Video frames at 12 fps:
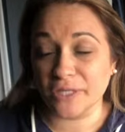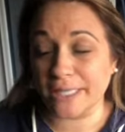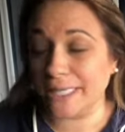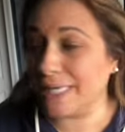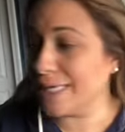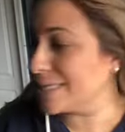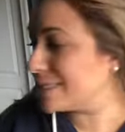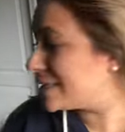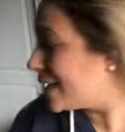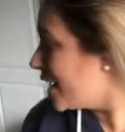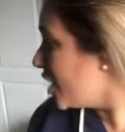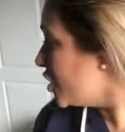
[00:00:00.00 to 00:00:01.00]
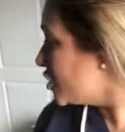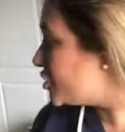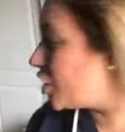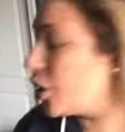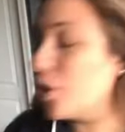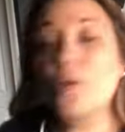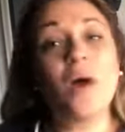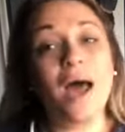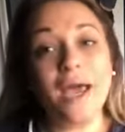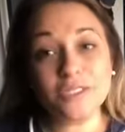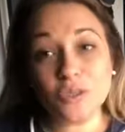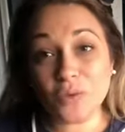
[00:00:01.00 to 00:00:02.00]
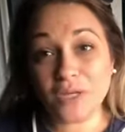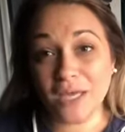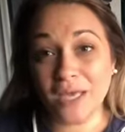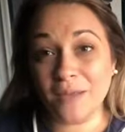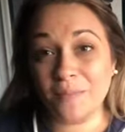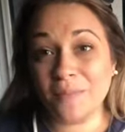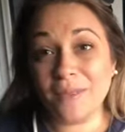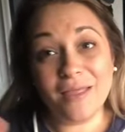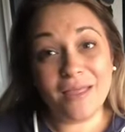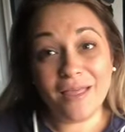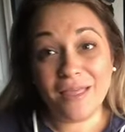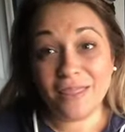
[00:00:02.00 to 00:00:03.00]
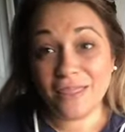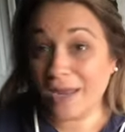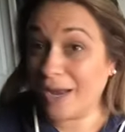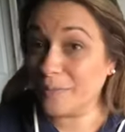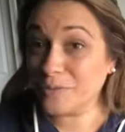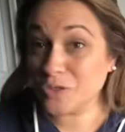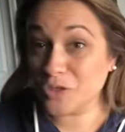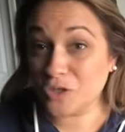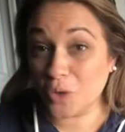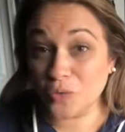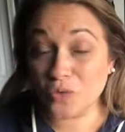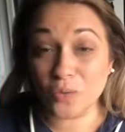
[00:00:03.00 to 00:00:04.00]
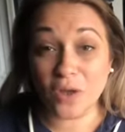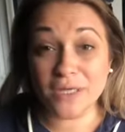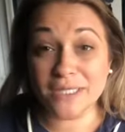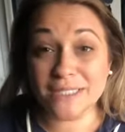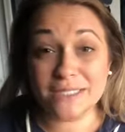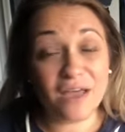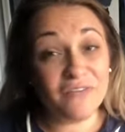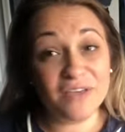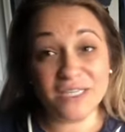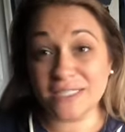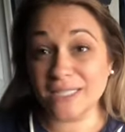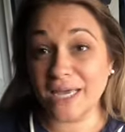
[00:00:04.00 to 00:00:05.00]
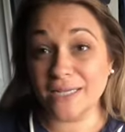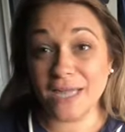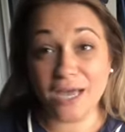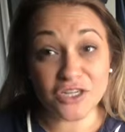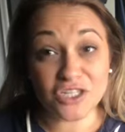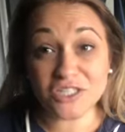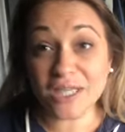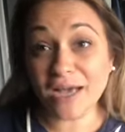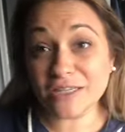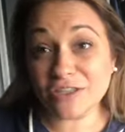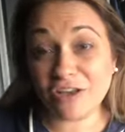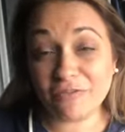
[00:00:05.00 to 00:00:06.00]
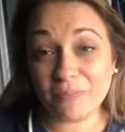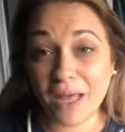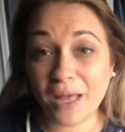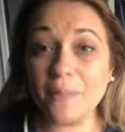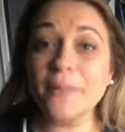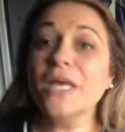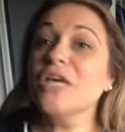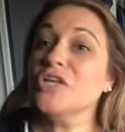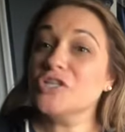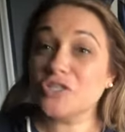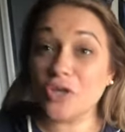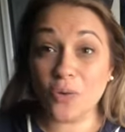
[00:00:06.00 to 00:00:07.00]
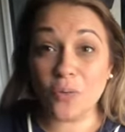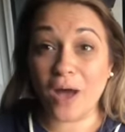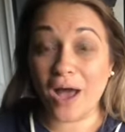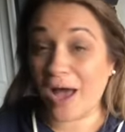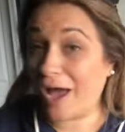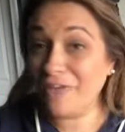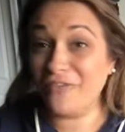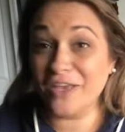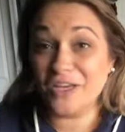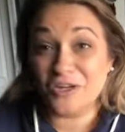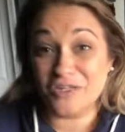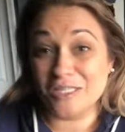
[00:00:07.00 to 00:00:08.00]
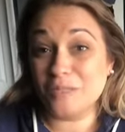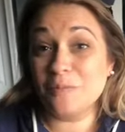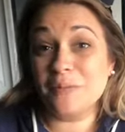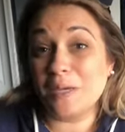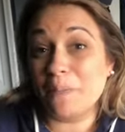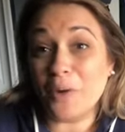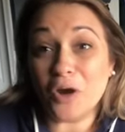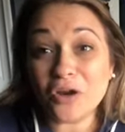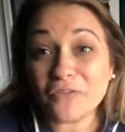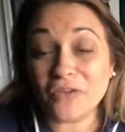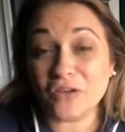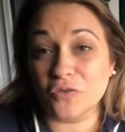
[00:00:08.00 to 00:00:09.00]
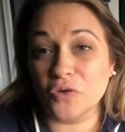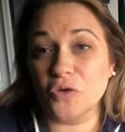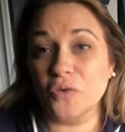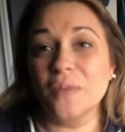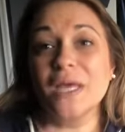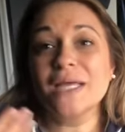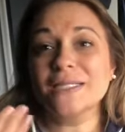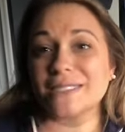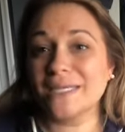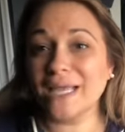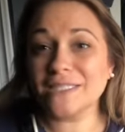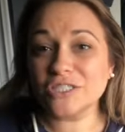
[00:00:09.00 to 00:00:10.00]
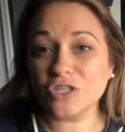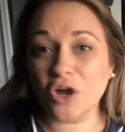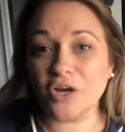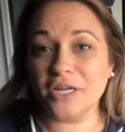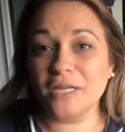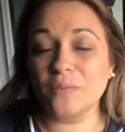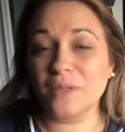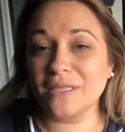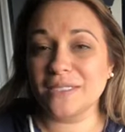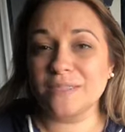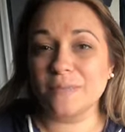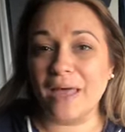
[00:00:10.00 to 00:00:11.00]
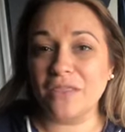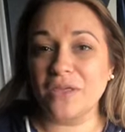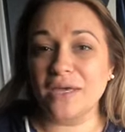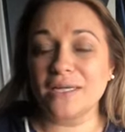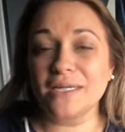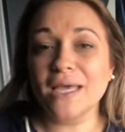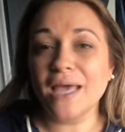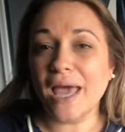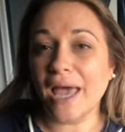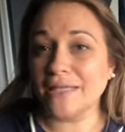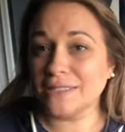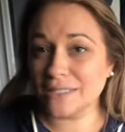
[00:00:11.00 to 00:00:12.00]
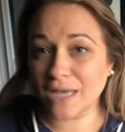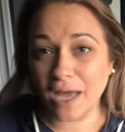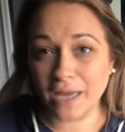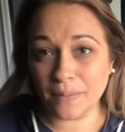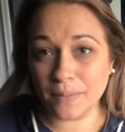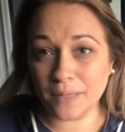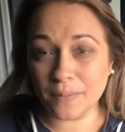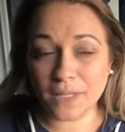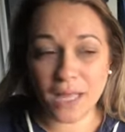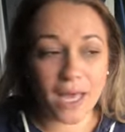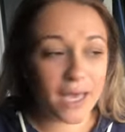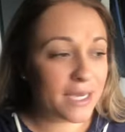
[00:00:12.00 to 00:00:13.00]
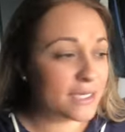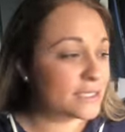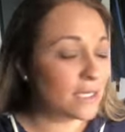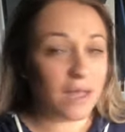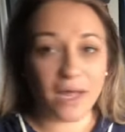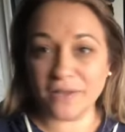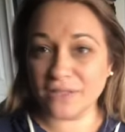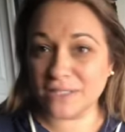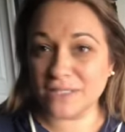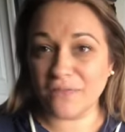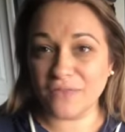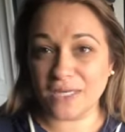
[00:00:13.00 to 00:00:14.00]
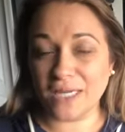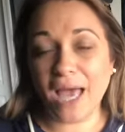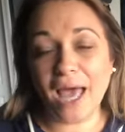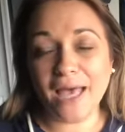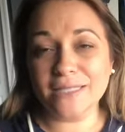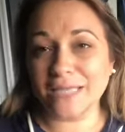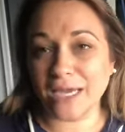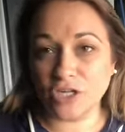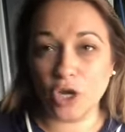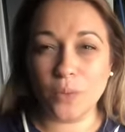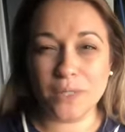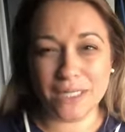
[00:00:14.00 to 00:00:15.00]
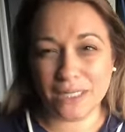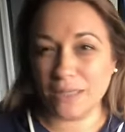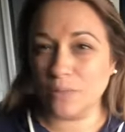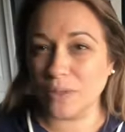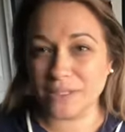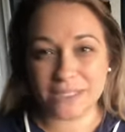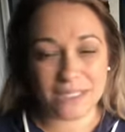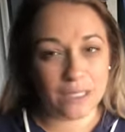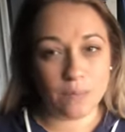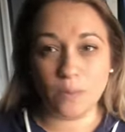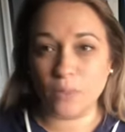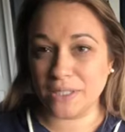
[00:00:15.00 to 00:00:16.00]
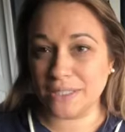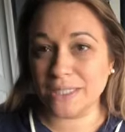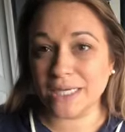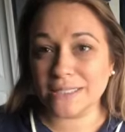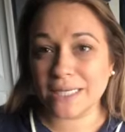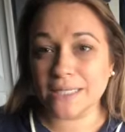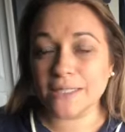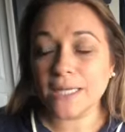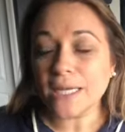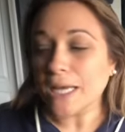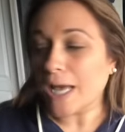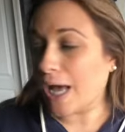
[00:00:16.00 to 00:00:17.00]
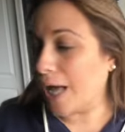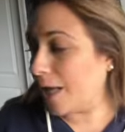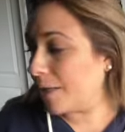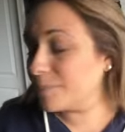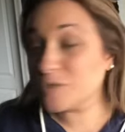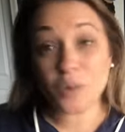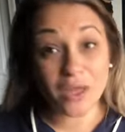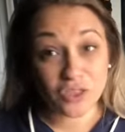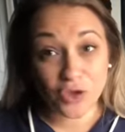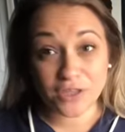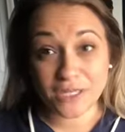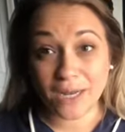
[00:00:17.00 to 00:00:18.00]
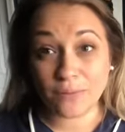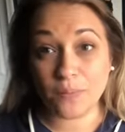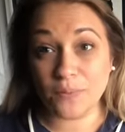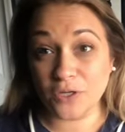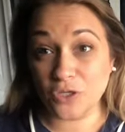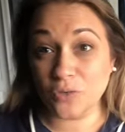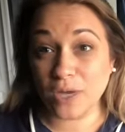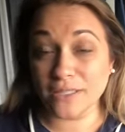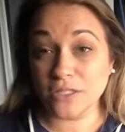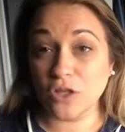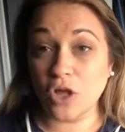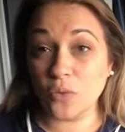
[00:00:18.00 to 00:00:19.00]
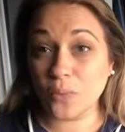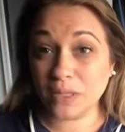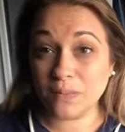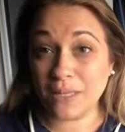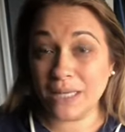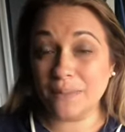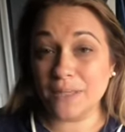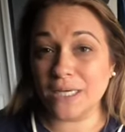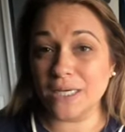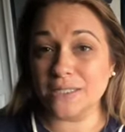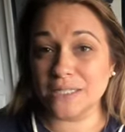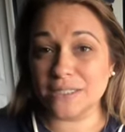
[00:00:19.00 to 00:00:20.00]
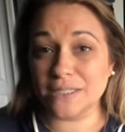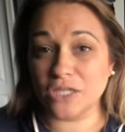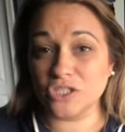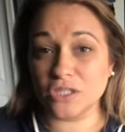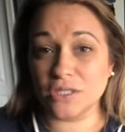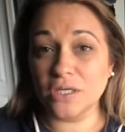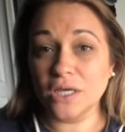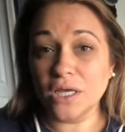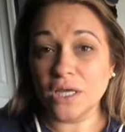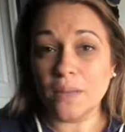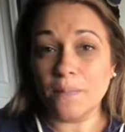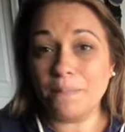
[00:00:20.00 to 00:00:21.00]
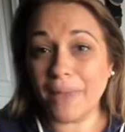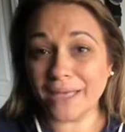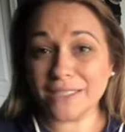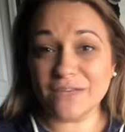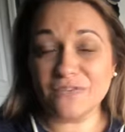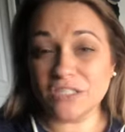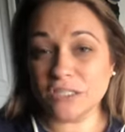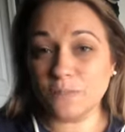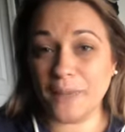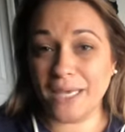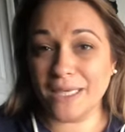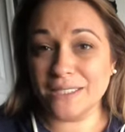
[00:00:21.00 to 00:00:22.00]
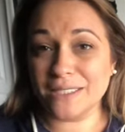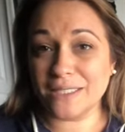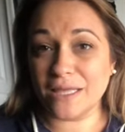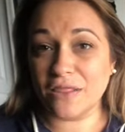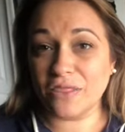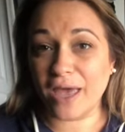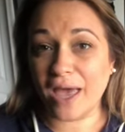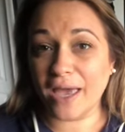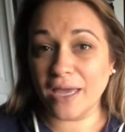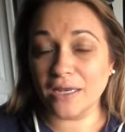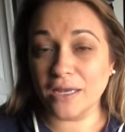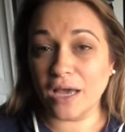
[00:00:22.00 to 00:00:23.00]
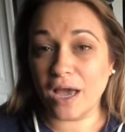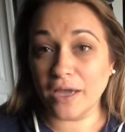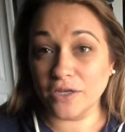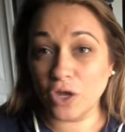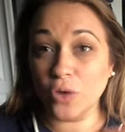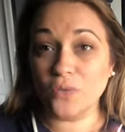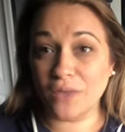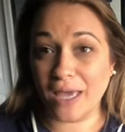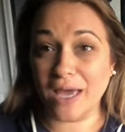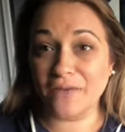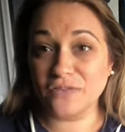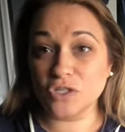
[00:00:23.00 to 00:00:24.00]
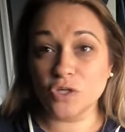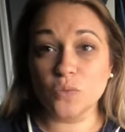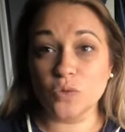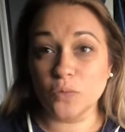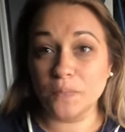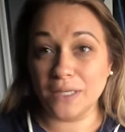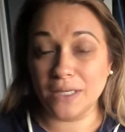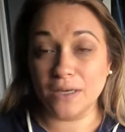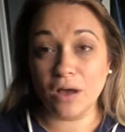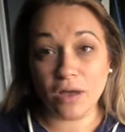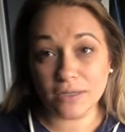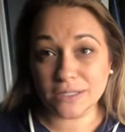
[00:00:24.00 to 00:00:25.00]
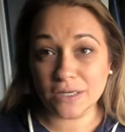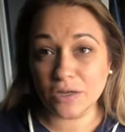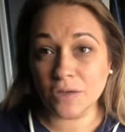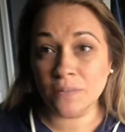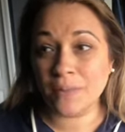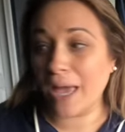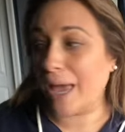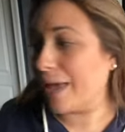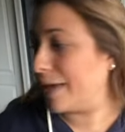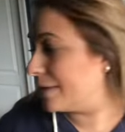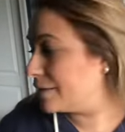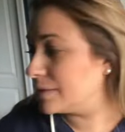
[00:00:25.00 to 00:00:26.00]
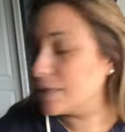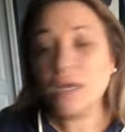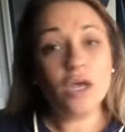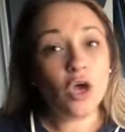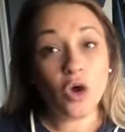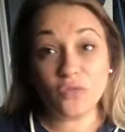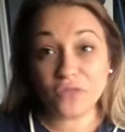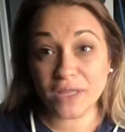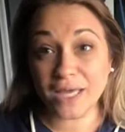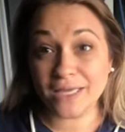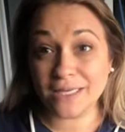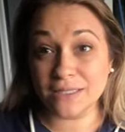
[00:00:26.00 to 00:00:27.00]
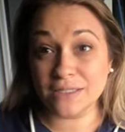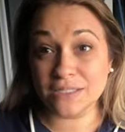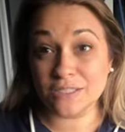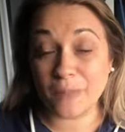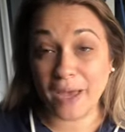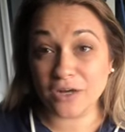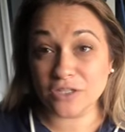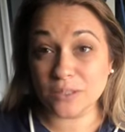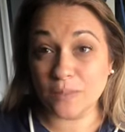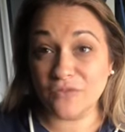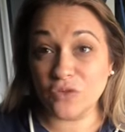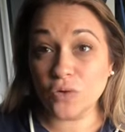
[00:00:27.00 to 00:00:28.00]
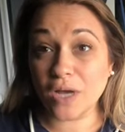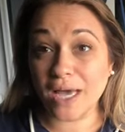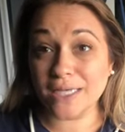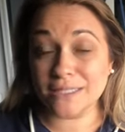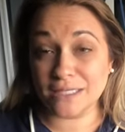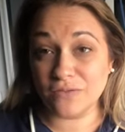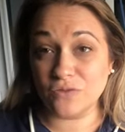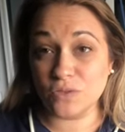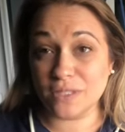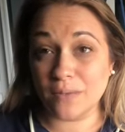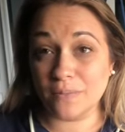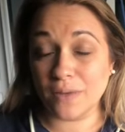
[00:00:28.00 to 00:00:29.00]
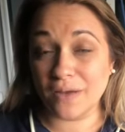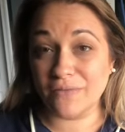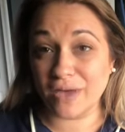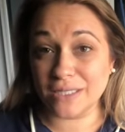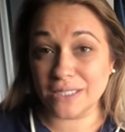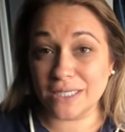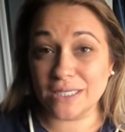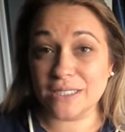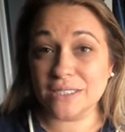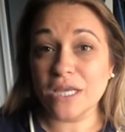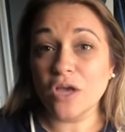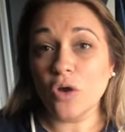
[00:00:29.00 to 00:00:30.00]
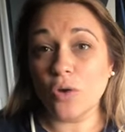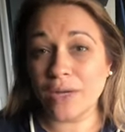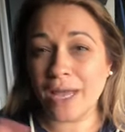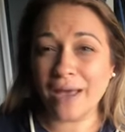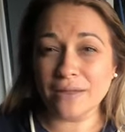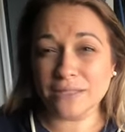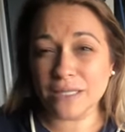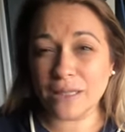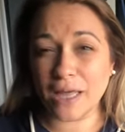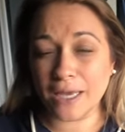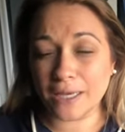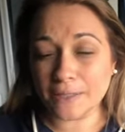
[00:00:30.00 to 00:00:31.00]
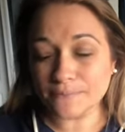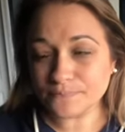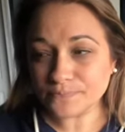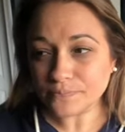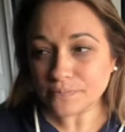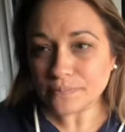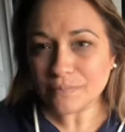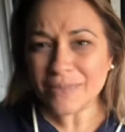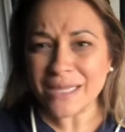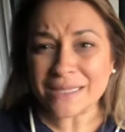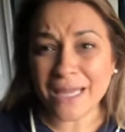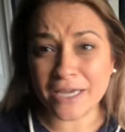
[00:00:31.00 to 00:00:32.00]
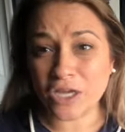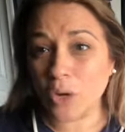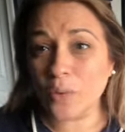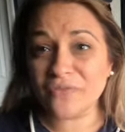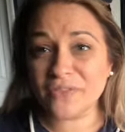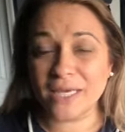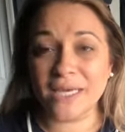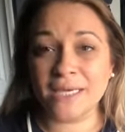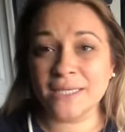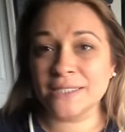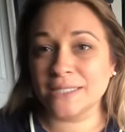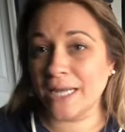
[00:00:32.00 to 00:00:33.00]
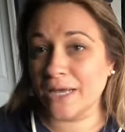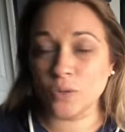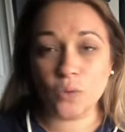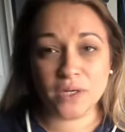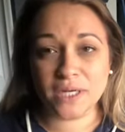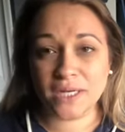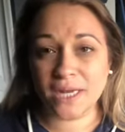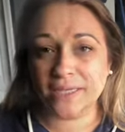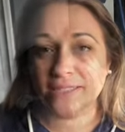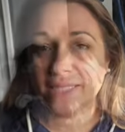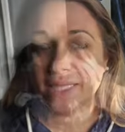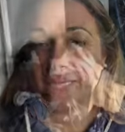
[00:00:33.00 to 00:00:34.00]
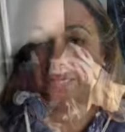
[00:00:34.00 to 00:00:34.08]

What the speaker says: really is. So I told him that I was gonna go through all his stuff. He said, knock your socks off, Mom. So I figured this would be a perfect room to get started with this method and to kind of minimalize a lot of the stuff that he has. I know what he wants to keep and what he doesn't. So I thought that I would bring you guys along with me because it's such a mess of a space that I know the after will be awesome, and hopefully I can inspire some of you guys and give you some of ideas on how to like let go of things and how to organize things.